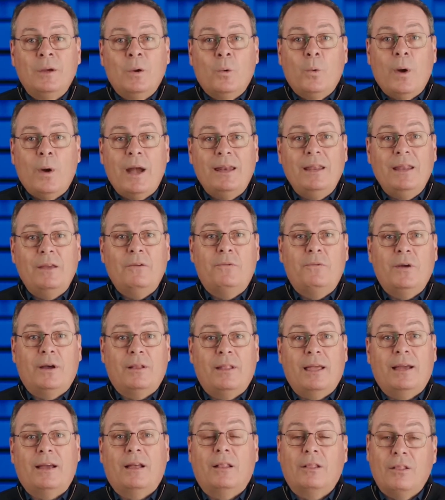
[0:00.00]
waiting felt
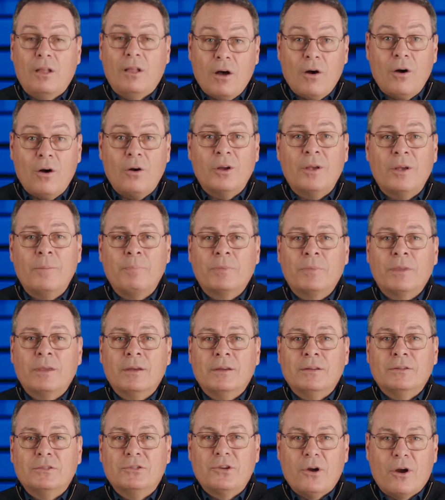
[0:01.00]
like a long,
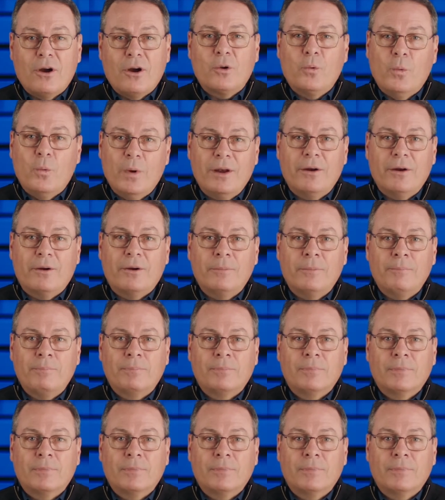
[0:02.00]
dark winter.